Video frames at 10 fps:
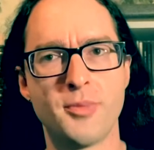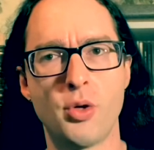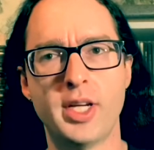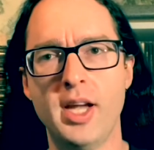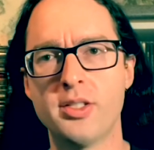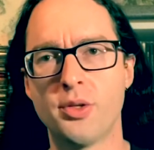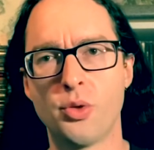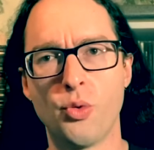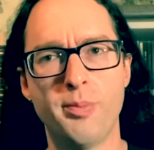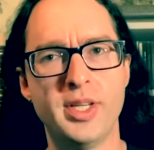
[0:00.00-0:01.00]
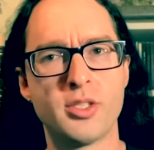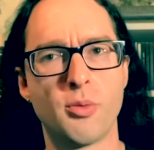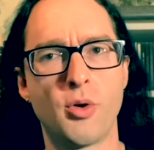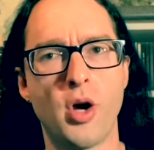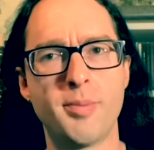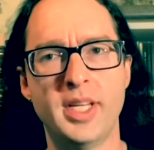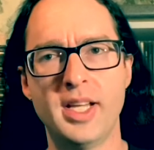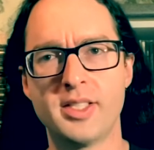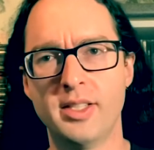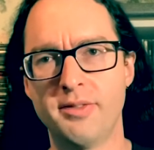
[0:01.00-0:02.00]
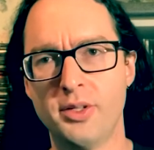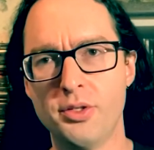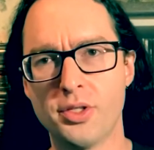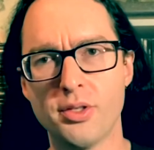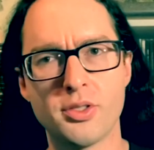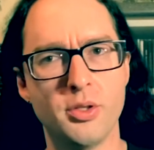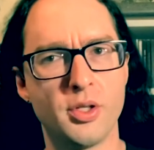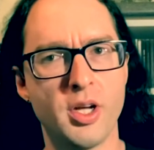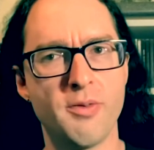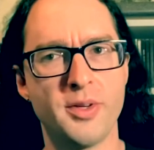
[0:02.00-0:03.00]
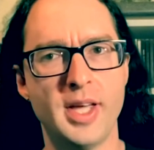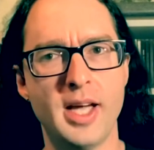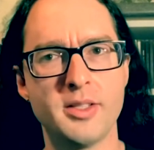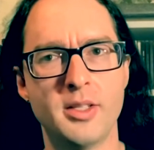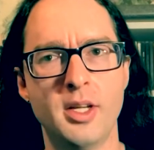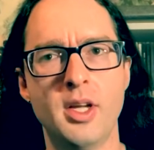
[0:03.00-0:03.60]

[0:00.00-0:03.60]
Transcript: Okay, so there will be some more updates in the future, so look out for that.